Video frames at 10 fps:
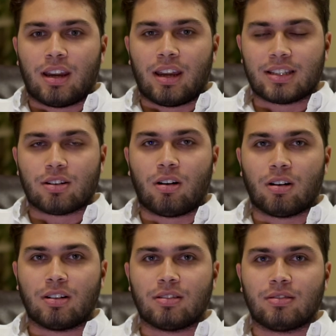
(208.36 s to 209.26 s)
it gets
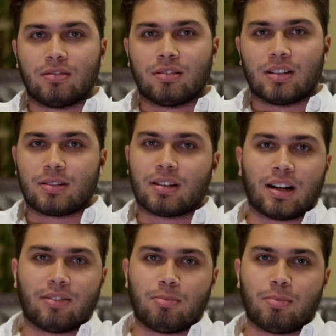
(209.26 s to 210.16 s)
hard. It's
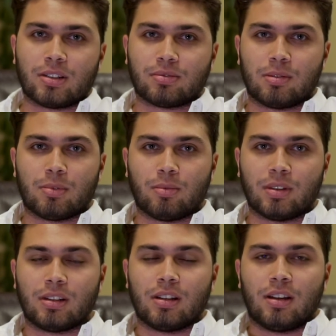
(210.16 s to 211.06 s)
kind of a bittersweet
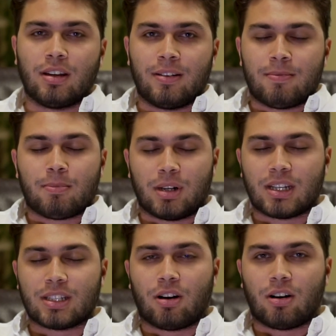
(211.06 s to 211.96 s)
moment, but it
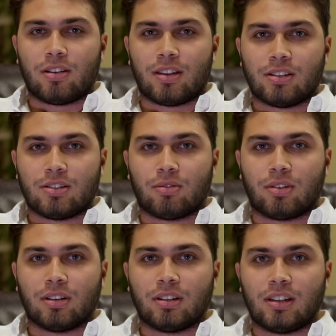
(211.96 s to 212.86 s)
gets hard that you don't
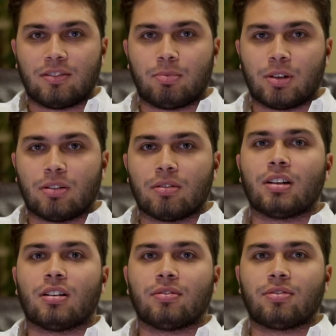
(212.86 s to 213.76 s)
want to leave, but you're
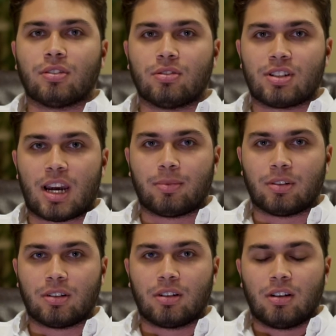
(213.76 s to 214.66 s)
already on for a new
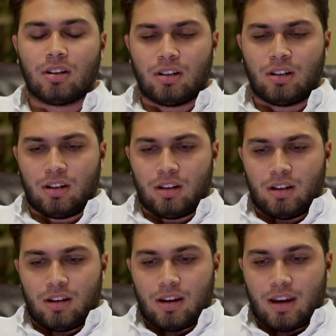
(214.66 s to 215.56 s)
chapter.
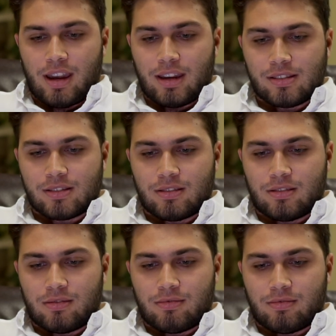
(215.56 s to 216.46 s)
And
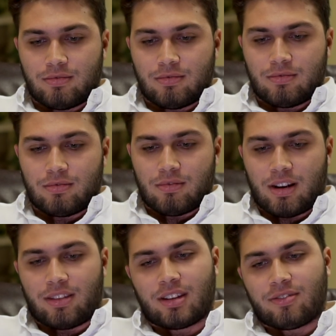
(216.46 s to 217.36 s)

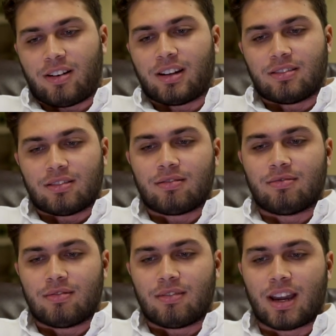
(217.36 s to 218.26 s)
I think if I
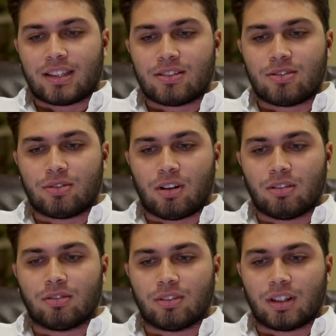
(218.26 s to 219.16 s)
had to do it
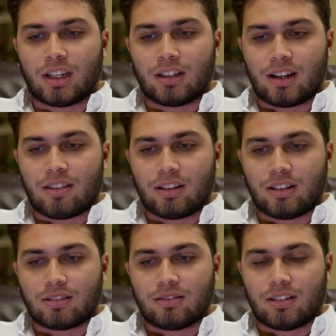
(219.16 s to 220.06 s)
all over again, I
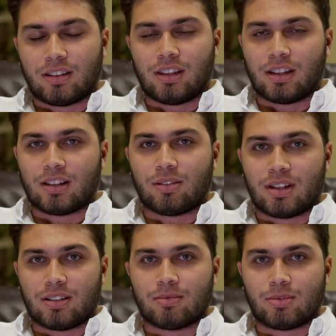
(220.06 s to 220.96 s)
think in the end I would
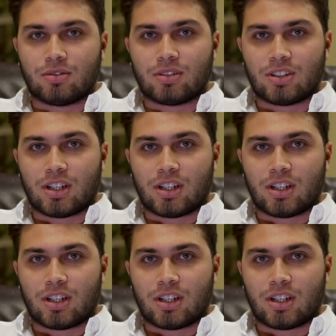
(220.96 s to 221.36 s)
end up choosing